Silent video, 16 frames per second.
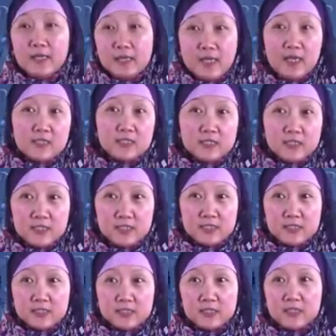had an
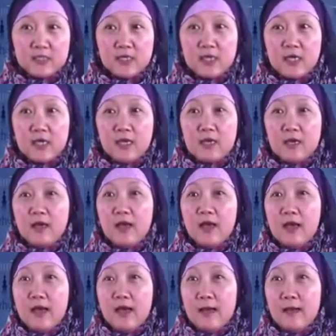accident
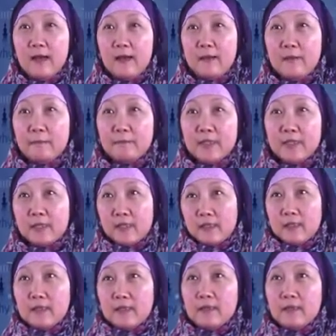being